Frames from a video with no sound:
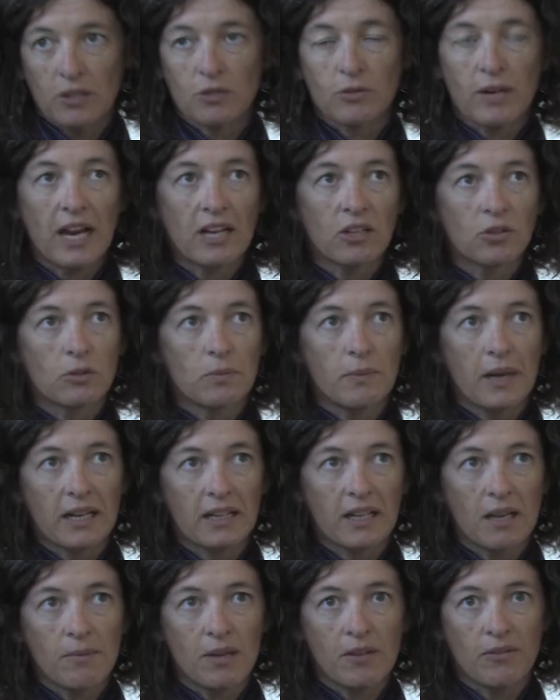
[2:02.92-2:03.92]
try to
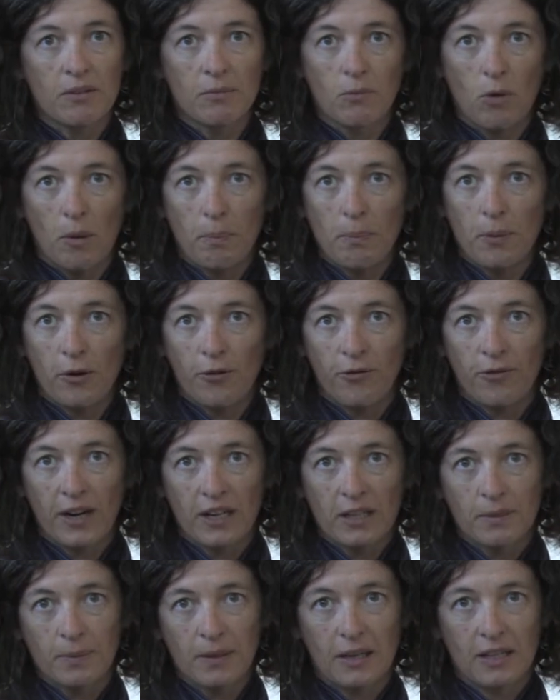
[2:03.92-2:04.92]
make them even more
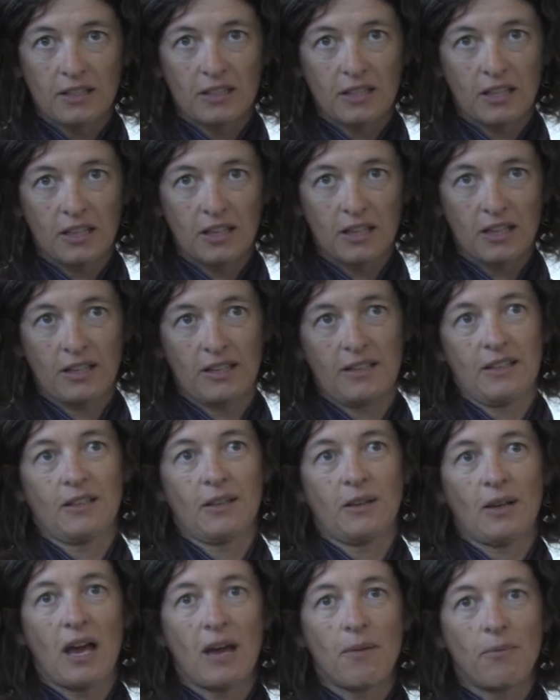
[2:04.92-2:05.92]
perfect, but
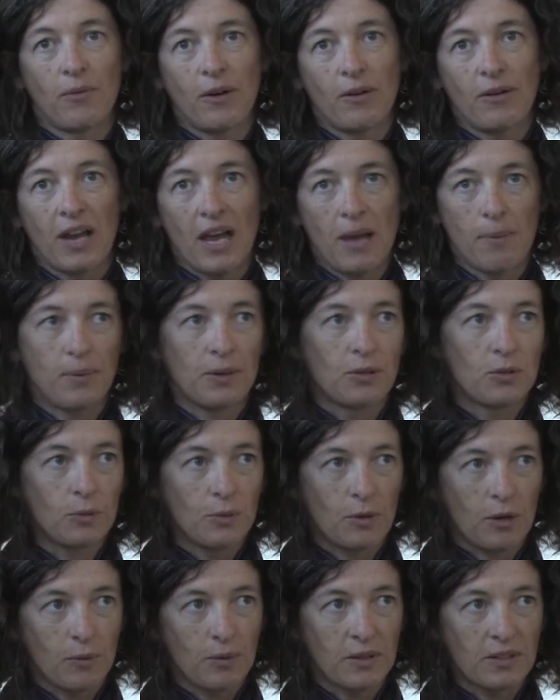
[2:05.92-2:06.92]
I'm very happy to
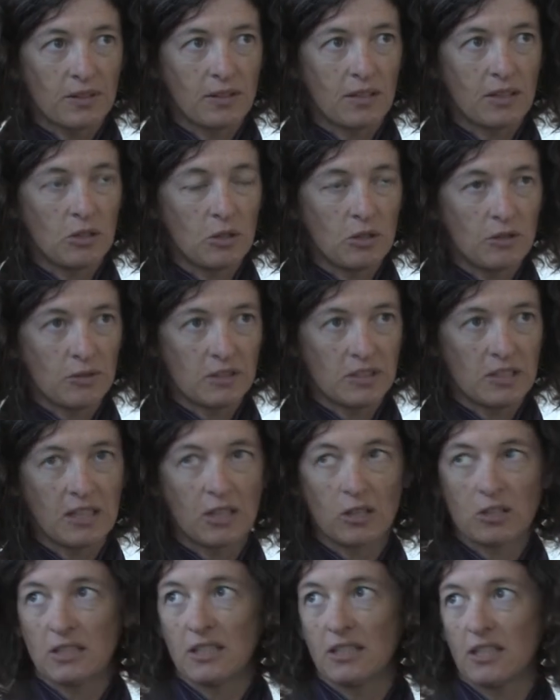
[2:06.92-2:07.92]
work with University
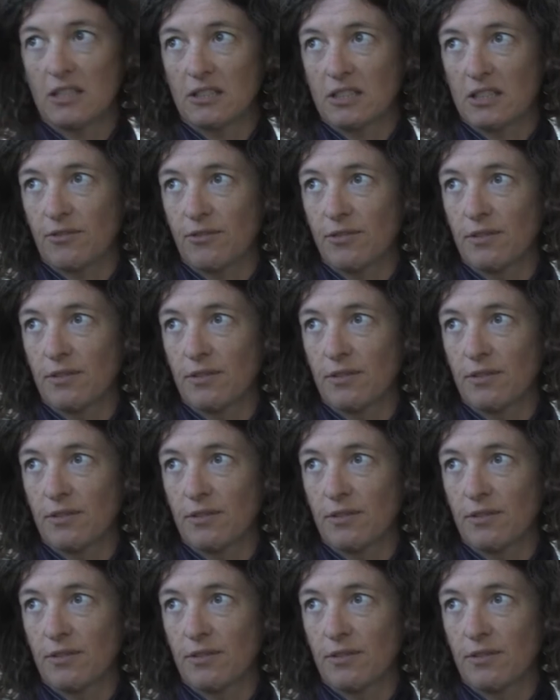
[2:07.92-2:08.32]
Goce Delcev.